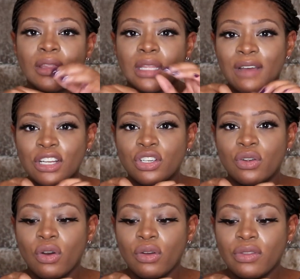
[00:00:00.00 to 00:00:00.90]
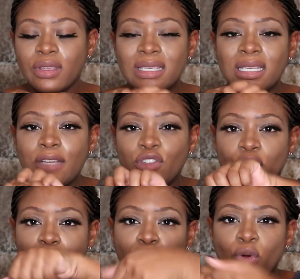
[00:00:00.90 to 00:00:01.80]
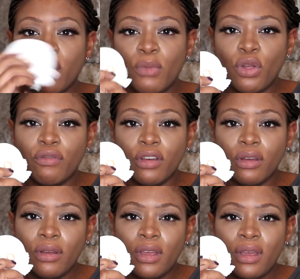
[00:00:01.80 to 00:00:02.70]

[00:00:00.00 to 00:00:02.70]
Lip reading: they've actually got the sleeves, you can pull them over